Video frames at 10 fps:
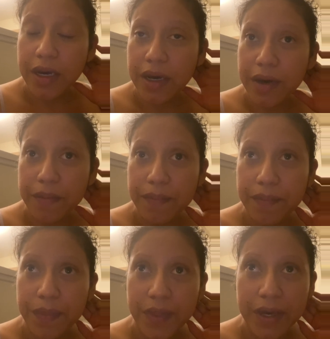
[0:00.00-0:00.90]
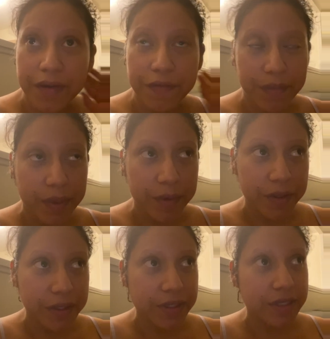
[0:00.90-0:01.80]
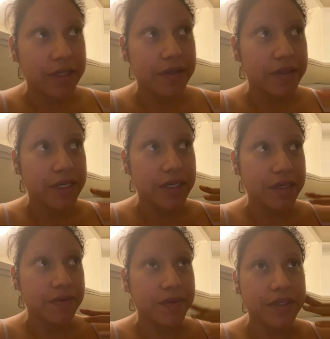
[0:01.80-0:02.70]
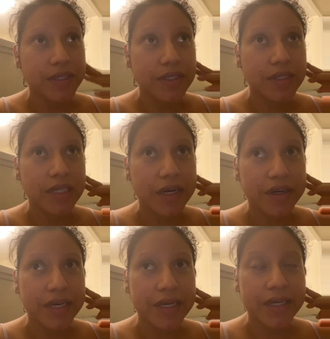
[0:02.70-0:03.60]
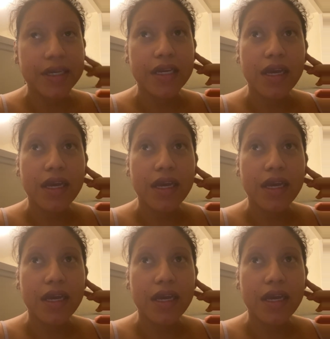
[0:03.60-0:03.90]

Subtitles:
I remember this clearly. It was Saturday.